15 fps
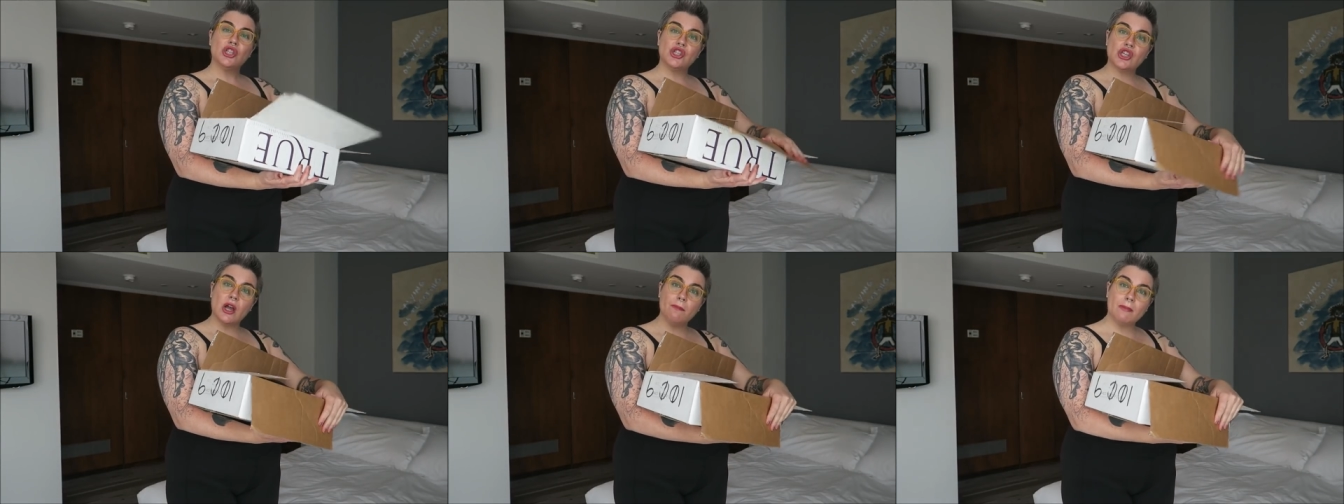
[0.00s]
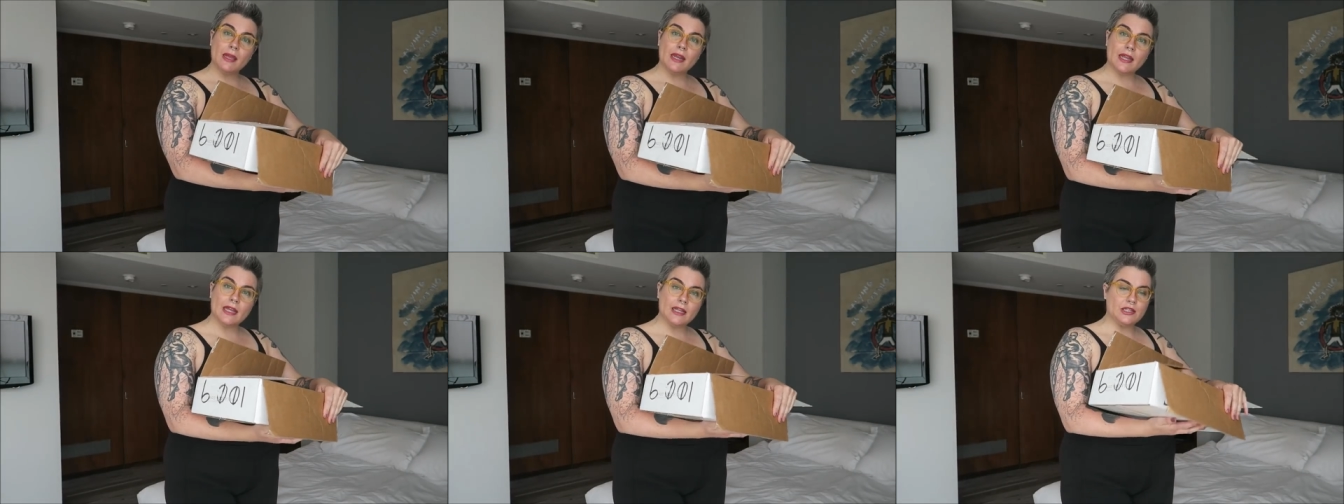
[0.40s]

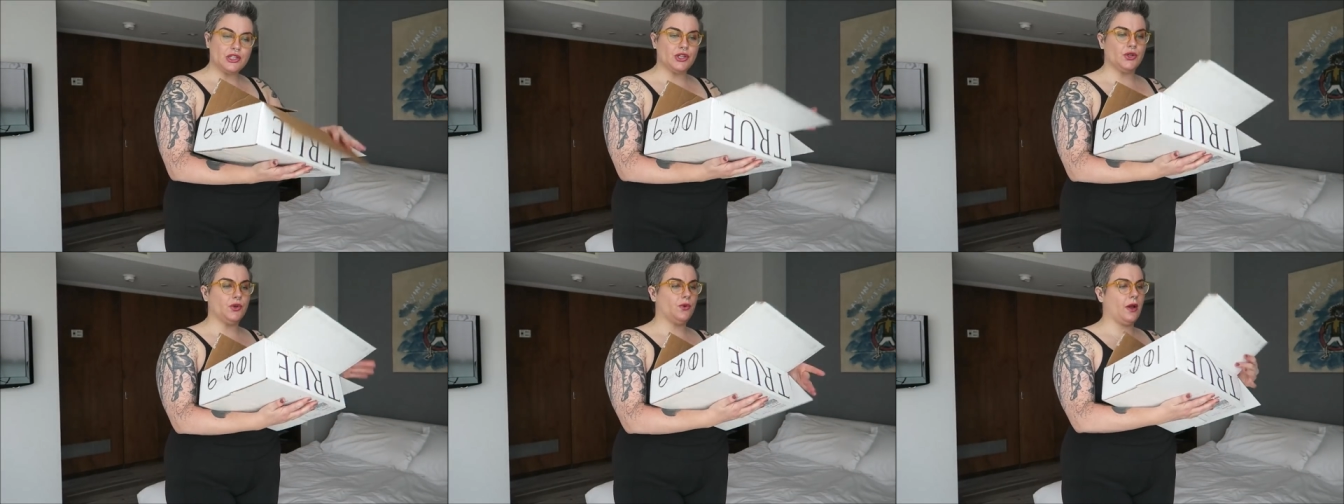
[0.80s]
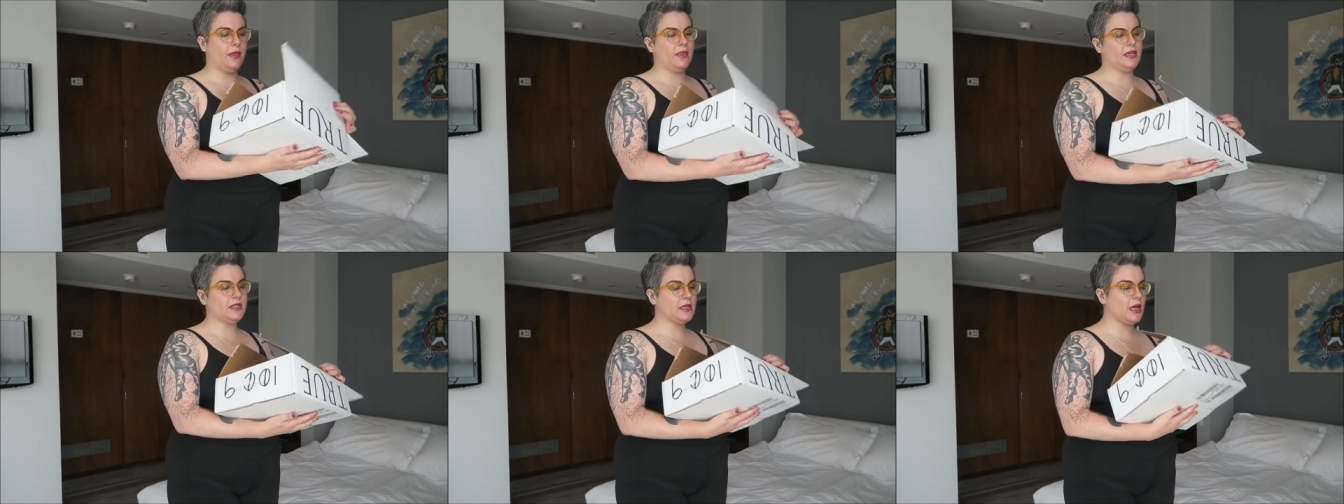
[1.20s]
jumping into
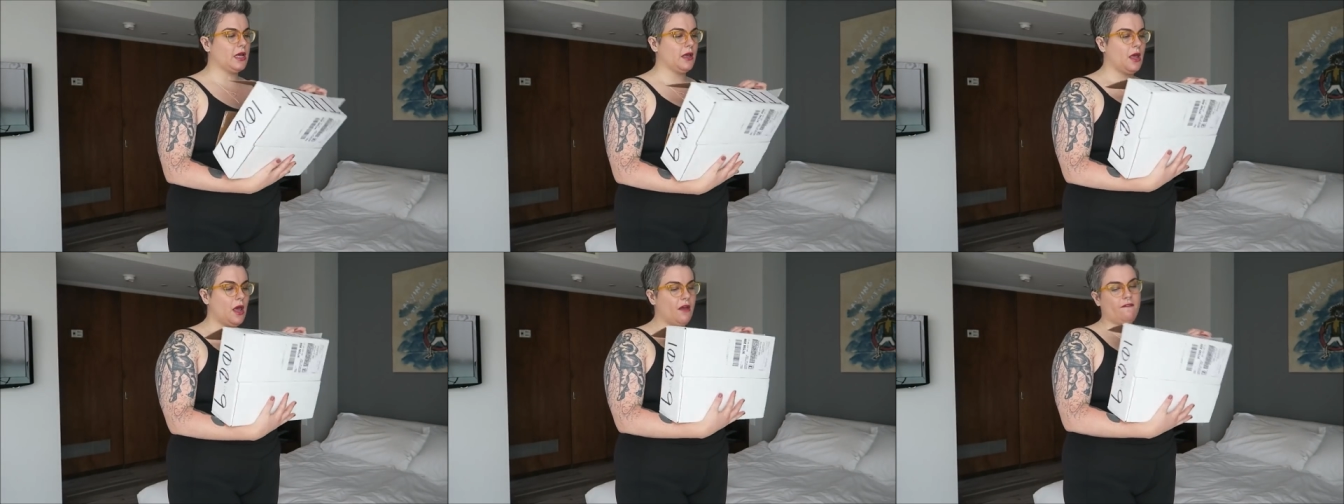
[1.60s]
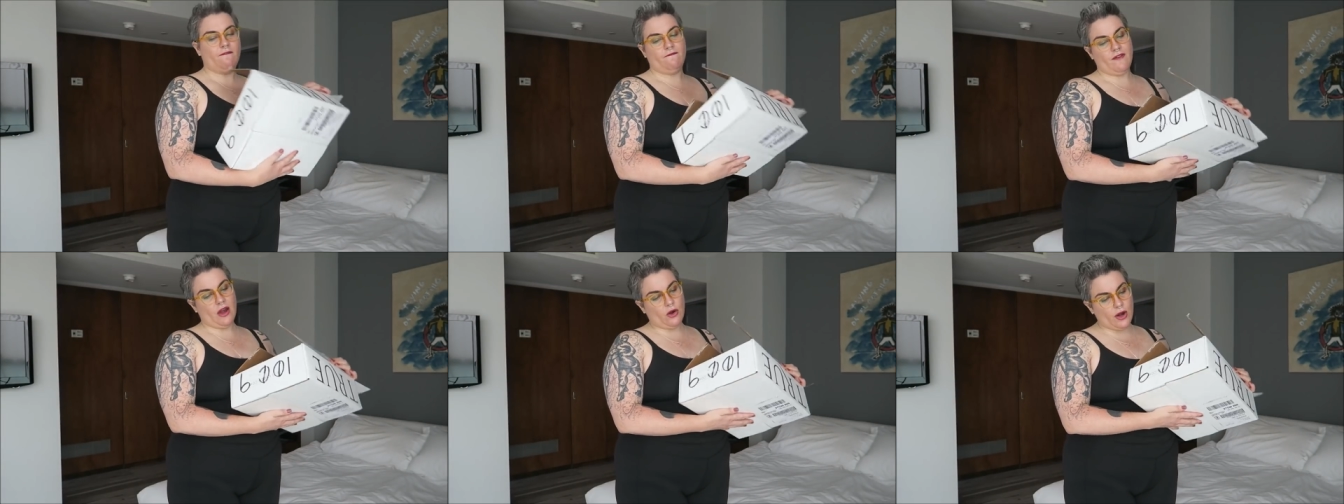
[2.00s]
this
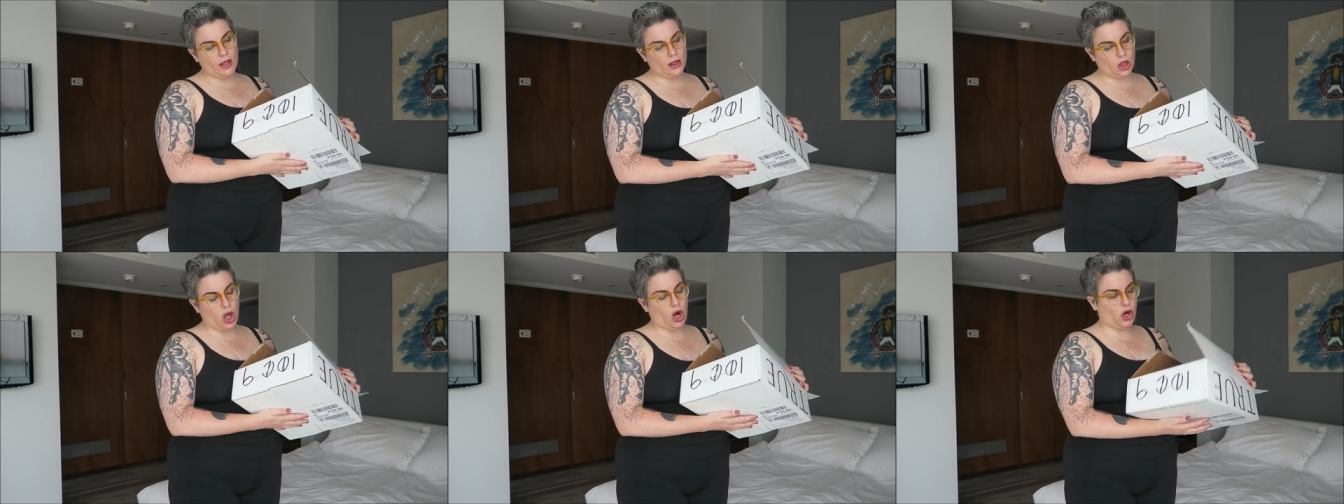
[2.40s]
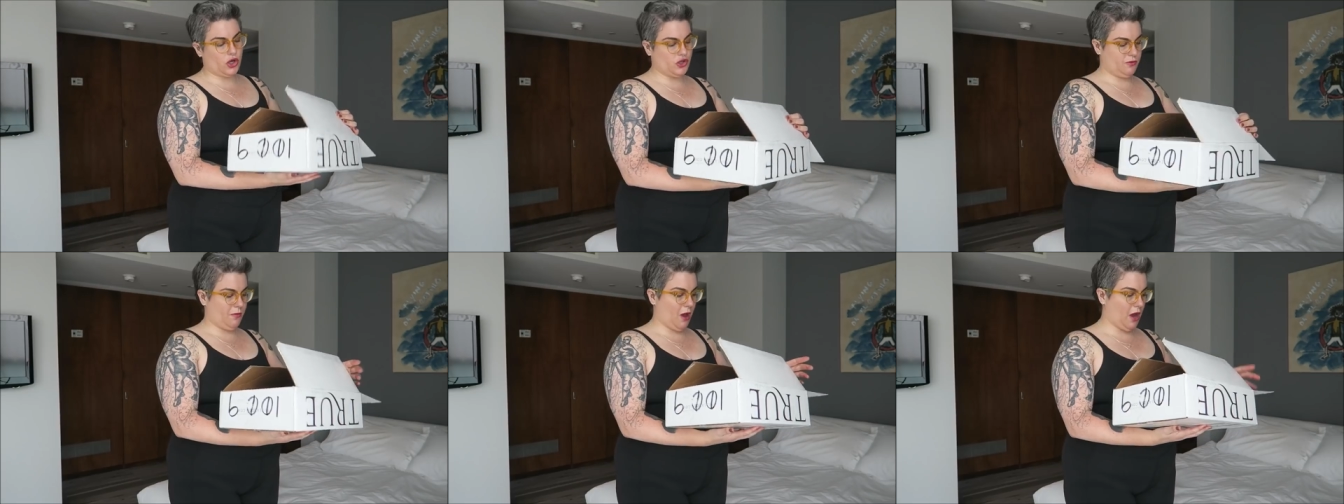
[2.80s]
very
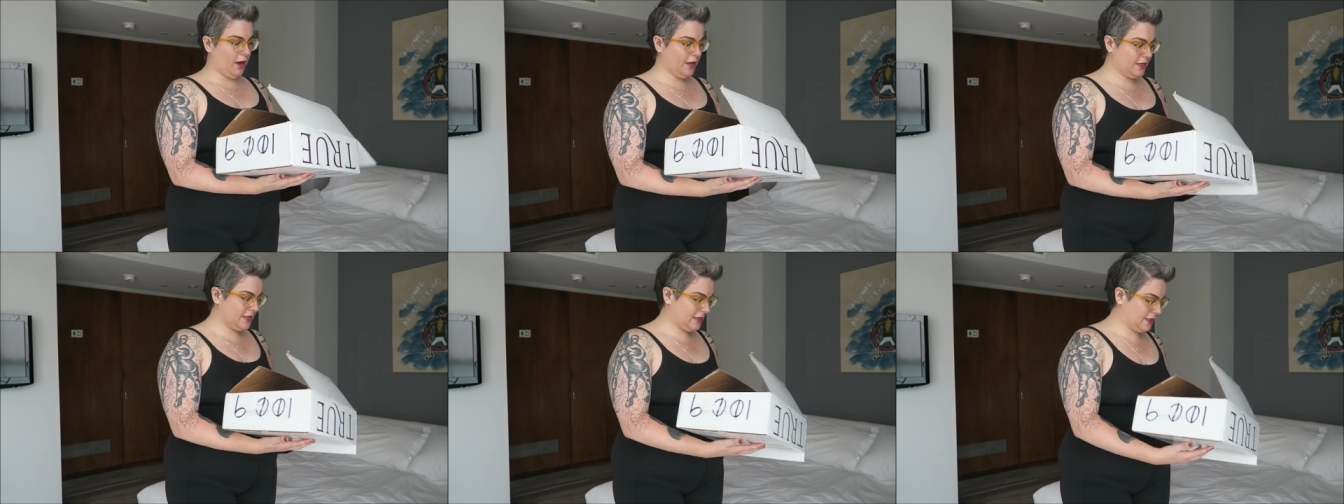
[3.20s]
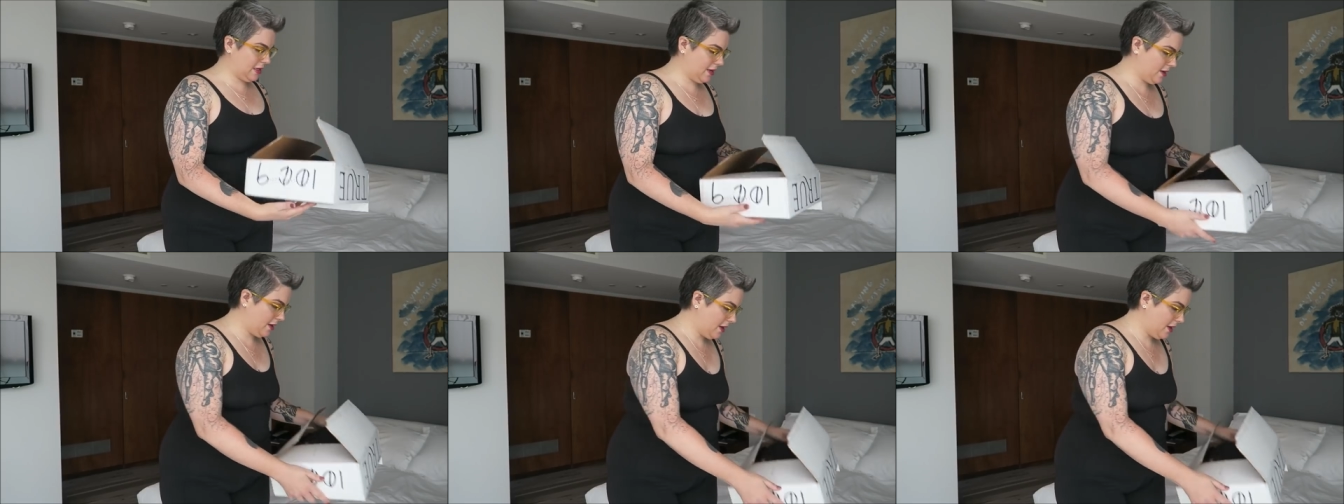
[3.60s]
large box,